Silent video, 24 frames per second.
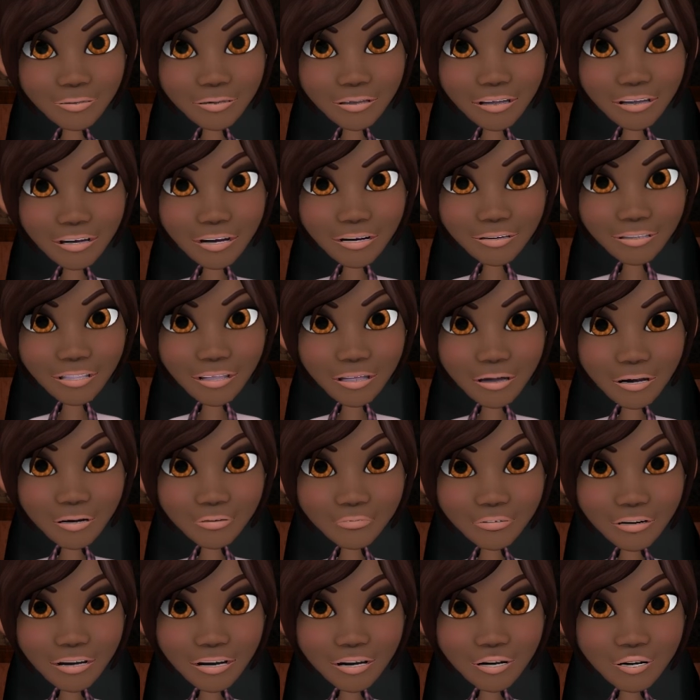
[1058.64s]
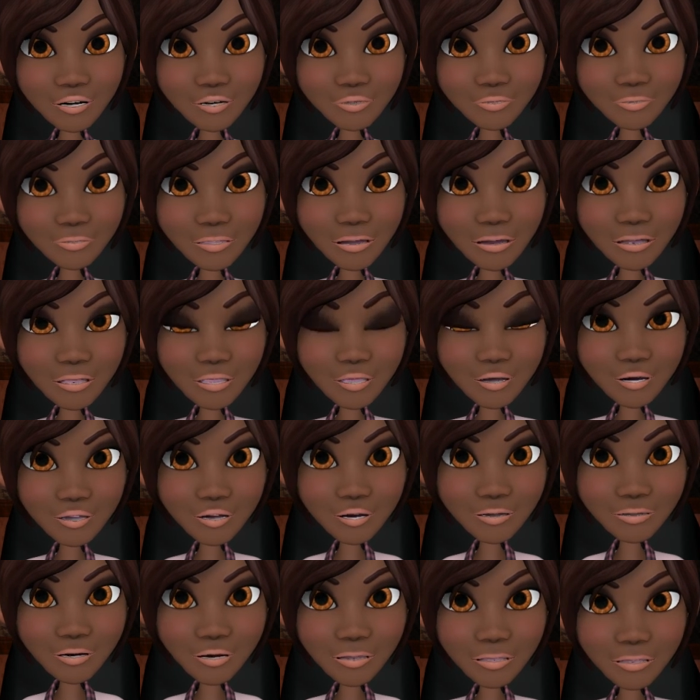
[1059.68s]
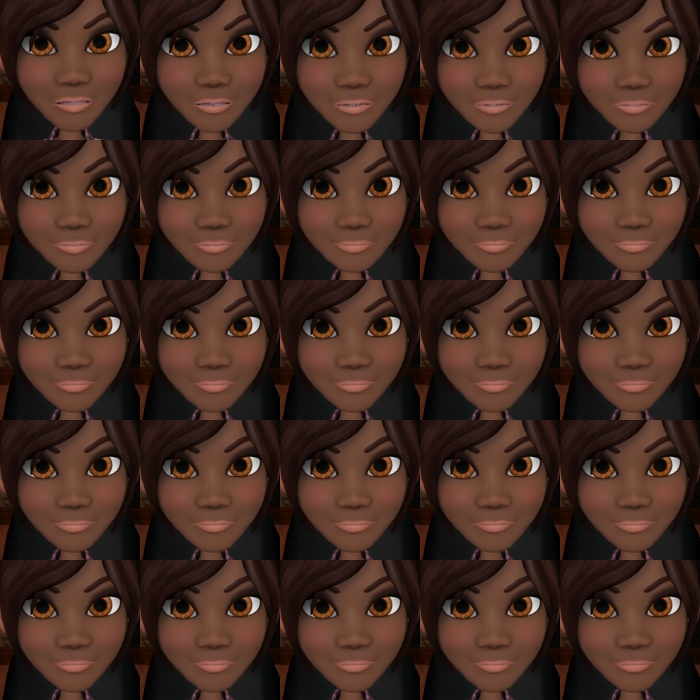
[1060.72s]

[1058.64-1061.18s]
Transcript: Signing off here. Talk to you soon.